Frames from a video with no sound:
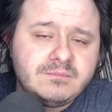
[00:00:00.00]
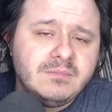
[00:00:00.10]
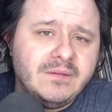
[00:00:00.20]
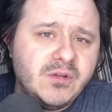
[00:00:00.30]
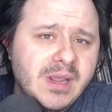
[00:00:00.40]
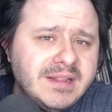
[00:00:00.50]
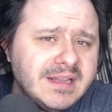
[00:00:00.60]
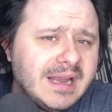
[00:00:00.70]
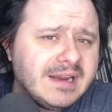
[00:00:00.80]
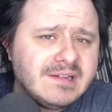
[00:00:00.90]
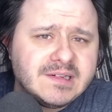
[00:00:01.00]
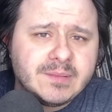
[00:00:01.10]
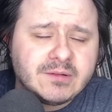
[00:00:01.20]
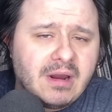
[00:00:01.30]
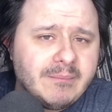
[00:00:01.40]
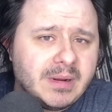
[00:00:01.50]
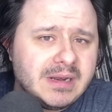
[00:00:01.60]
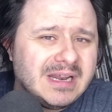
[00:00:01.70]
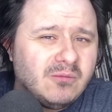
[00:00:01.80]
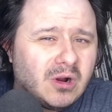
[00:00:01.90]
if you hit the like and subscribe button
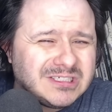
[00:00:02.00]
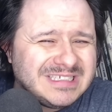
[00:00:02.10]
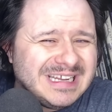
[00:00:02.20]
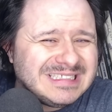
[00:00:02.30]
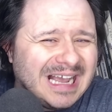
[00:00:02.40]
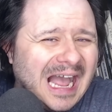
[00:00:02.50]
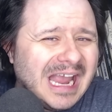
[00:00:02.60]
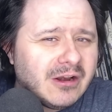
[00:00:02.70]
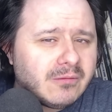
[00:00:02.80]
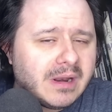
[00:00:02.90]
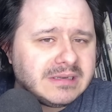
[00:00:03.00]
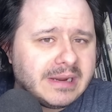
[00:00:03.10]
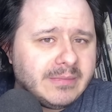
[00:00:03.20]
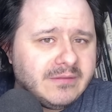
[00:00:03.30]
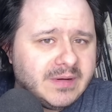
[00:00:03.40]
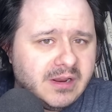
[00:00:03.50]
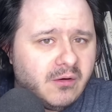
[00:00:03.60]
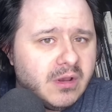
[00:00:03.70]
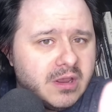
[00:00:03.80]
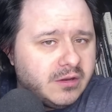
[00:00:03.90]
and watch the entire runtime of the video,
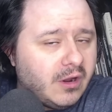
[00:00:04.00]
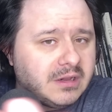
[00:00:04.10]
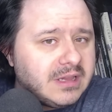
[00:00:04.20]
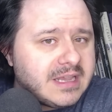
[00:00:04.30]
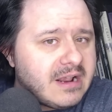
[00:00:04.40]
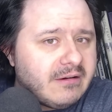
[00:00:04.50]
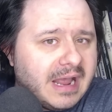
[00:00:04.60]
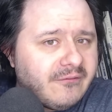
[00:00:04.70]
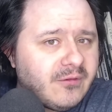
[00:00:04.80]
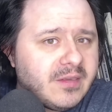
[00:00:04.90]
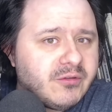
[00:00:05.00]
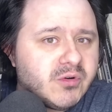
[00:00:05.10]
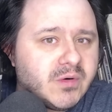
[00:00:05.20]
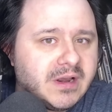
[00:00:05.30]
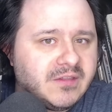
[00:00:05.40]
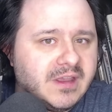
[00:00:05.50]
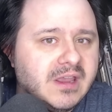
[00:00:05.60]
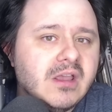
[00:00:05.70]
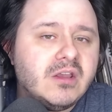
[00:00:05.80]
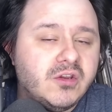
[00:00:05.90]
not clicking out halfway through or anything,
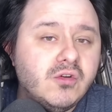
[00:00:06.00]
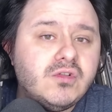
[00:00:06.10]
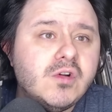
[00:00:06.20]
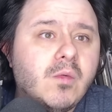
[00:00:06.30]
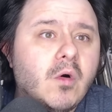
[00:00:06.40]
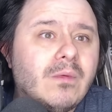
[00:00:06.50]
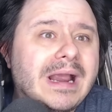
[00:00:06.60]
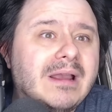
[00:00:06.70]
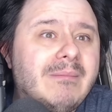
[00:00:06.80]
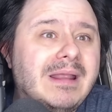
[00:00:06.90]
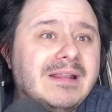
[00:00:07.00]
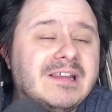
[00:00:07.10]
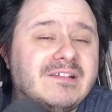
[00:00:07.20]
YouTube will recommend this